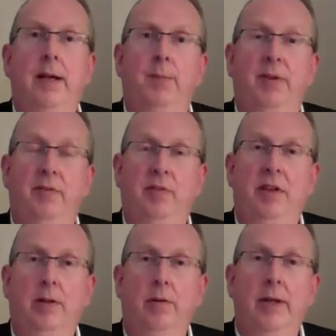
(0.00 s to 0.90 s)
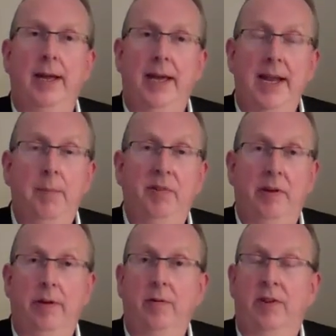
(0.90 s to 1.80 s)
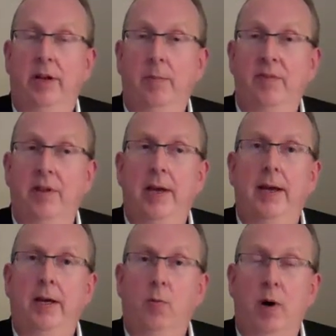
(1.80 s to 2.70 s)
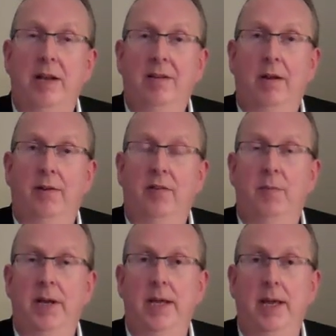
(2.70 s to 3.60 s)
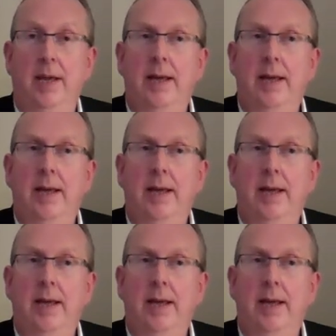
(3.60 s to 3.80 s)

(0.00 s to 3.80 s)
but still, in absolute terms, quite a lot of money.